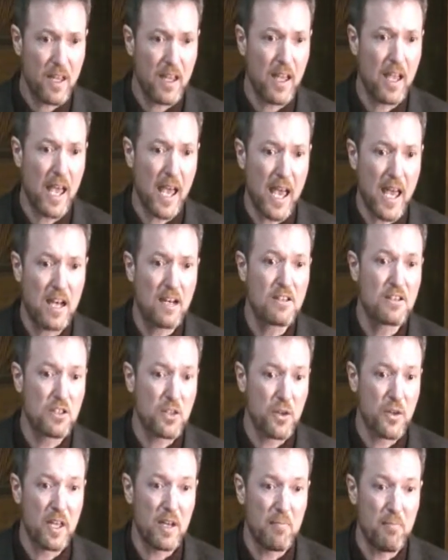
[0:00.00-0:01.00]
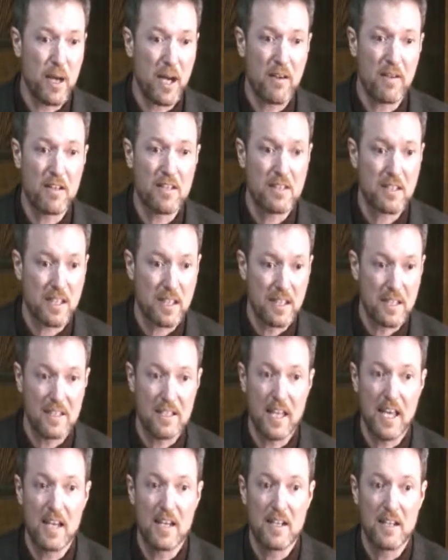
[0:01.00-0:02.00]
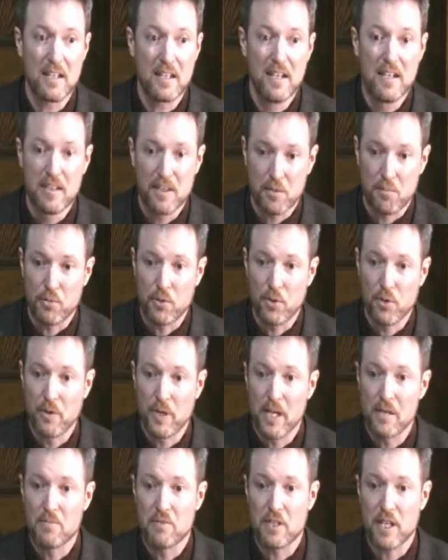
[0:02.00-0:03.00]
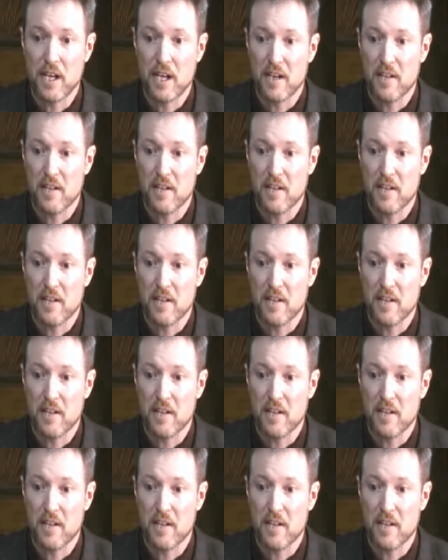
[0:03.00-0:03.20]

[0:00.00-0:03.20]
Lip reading: and so that parents can attend the programs there.